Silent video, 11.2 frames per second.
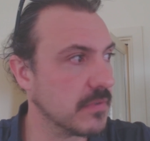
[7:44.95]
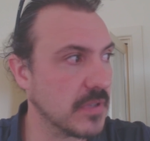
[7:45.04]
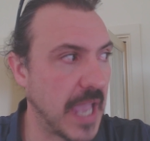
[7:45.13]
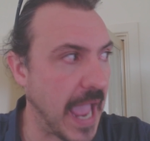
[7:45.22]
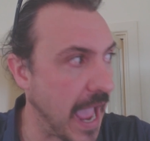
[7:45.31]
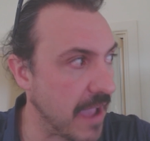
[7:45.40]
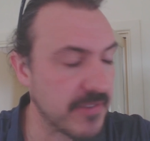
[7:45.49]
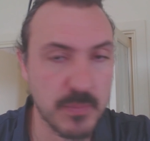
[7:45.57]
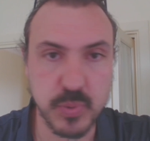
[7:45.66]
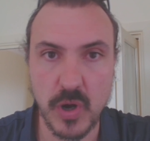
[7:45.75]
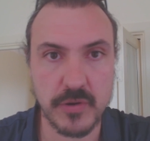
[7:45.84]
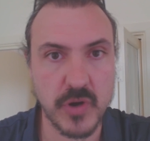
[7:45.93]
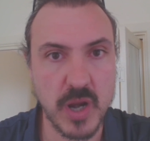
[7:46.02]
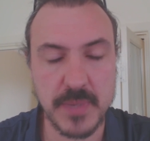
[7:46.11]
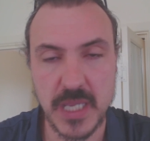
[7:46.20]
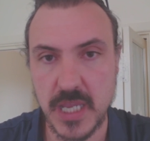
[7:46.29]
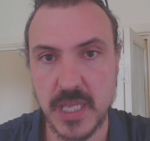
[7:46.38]
have a program
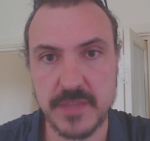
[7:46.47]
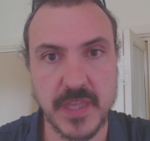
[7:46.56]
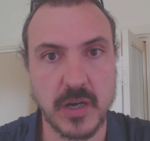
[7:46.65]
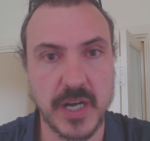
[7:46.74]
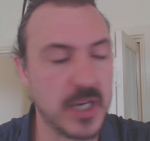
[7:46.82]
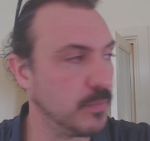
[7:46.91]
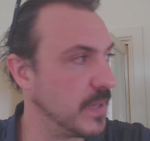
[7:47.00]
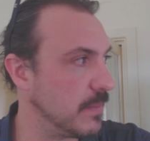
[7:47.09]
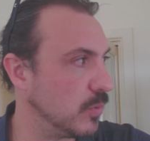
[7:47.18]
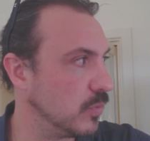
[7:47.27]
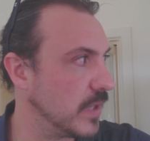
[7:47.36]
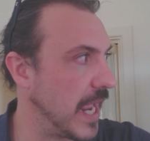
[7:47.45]
here that I help people